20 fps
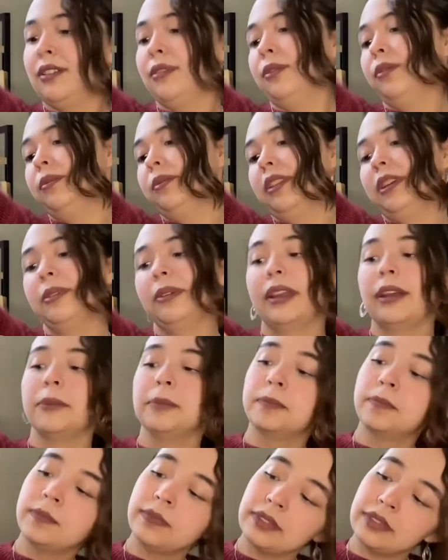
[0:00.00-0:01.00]
Oh, there we go.
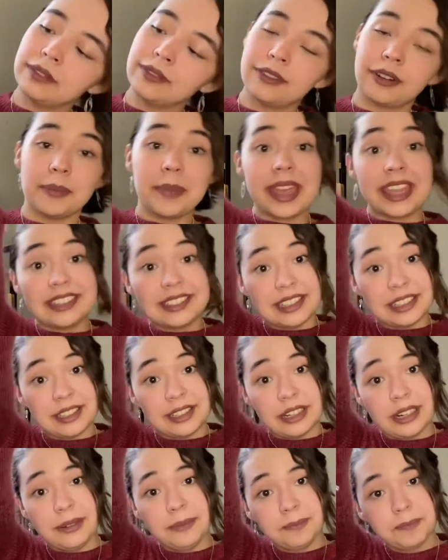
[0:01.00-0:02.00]
From Hey Sister.